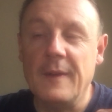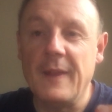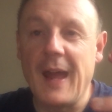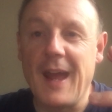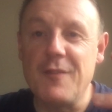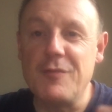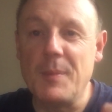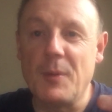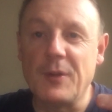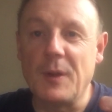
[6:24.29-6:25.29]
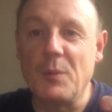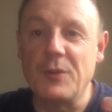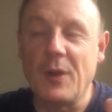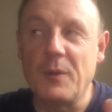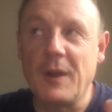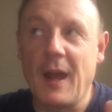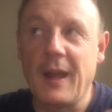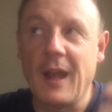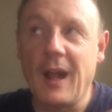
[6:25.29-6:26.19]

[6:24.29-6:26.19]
that everybody was okay,